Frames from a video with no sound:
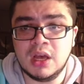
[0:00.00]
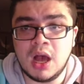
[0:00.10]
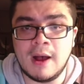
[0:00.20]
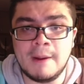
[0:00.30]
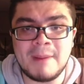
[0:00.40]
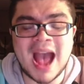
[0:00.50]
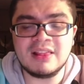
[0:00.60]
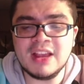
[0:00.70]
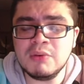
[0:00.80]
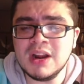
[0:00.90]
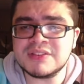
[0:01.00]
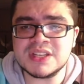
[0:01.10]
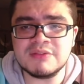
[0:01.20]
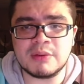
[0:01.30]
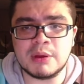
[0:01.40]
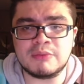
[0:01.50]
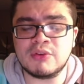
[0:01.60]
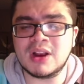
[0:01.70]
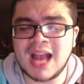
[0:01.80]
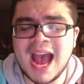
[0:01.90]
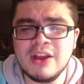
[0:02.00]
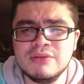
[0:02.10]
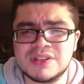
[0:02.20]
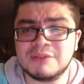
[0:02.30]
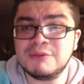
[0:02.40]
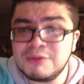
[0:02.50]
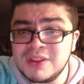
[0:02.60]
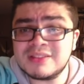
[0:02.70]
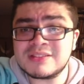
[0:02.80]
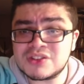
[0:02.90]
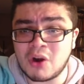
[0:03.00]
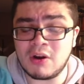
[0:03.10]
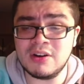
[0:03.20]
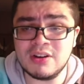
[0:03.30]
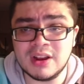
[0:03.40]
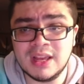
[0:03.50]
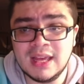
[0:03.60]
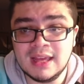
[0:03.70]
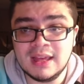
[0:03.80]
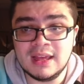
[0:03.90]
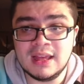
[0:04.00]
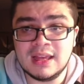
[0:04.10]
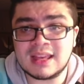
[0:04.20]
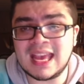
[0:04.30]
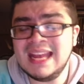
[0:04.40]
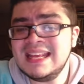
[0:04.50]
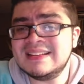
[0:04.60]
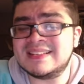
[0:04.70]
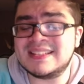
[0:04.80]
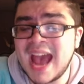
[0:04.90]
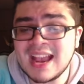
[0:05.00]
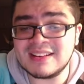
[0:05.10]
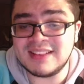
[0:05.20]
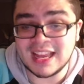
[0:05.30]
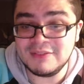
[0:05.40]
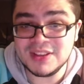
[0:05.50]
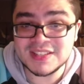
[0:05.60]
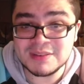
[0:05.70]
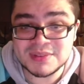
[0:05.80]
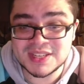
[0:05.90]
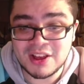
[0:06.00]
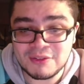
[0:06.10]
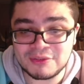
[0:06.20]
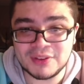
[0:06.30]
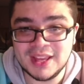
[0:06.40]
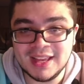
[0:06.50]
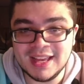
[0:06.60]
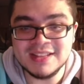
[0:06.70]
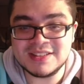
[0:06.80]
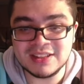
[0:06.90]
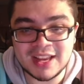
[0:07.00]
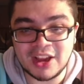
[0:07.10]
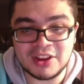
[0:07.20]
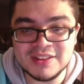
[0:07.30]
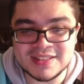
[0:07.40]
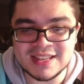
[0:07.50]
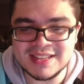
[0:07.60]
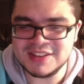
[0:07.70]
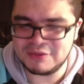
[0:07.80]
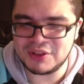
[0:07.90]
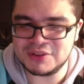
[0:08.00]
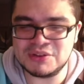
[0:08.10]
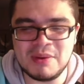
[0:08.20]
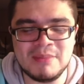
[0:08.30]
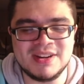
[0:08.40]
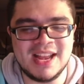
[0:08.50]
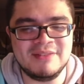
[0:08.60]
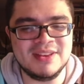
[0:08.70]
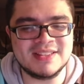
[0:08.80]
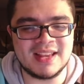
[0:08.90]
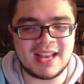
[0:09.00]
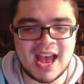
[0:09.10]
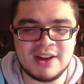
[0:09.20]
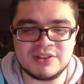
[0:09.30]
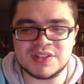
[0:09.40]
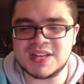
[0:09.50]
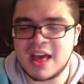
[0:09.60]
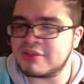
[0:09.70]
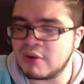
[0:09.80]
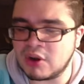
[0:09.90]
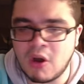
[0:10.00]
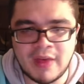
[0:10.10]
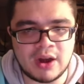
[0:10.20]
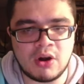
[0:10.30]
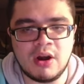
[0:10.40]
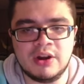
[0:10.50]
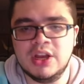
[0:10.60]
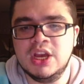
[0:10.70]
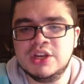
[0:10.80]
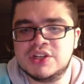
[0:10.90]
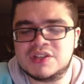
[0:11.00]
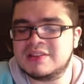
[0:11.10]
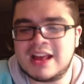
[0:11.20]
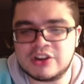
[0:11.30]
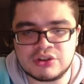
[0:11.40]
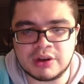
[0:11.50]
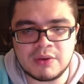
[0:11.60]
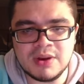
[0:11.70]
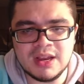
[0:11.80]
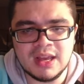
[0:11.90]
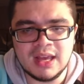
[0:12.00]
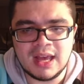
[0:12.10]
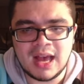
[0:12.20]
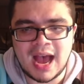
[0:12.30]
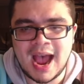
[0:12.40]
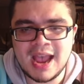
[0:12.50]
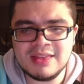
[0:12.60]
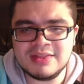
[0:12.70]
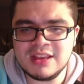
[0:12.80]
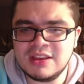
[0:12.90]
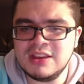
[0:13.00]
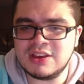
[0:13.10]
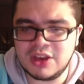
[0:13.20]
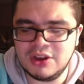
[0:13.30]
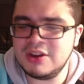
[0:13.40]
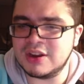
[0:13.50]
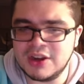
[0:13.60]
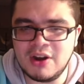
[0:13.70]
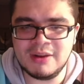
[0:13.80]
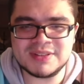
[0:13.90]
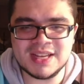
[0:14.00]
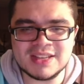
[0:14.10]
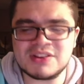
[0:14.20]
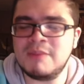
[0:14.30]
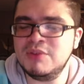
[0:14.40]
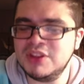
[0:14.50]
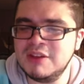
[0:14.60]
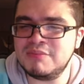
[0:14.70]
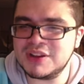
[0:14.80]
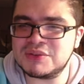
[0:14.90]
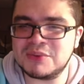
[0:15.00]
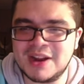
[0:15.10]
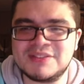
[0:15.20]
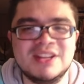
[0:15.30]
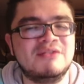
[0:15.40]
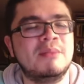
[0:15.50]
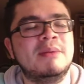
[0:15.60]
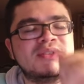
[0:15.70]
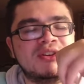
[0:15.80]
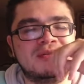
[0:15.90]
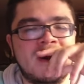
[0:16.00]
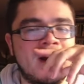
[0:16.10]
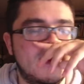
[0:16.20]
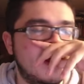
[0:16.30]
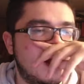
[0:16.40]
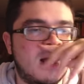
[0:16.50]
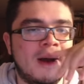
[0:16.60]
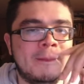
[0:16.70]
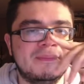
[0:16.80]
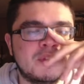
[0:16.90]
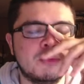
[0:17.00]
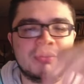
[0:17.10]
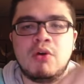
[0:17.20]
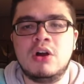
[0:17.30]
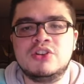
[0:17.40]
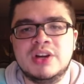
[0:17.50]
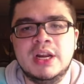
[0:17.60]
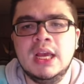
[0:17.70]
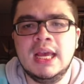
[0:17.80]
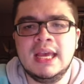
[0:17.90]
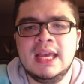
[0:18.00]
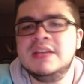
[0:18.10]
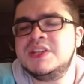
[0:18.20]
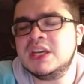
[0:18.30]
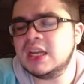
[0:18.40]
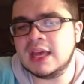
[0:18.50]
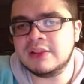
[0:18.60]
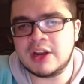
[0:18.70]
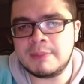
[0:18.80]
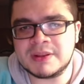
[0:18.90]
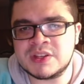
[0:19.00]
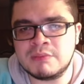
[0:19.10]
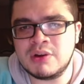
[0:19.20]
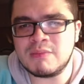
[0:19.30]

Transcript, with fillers: Um, I like what I've seen from him. For a guy who's the fifth starter, can he Zach Davies himself into like a good season? For those who remember Davies, like kind of just not throwing all that hard, just a lot of trickery. I think he could, you know what I'm saying? So I'm really impressed with what I've seen from him so far um, with Waldron. Is he going to get lit up at some point?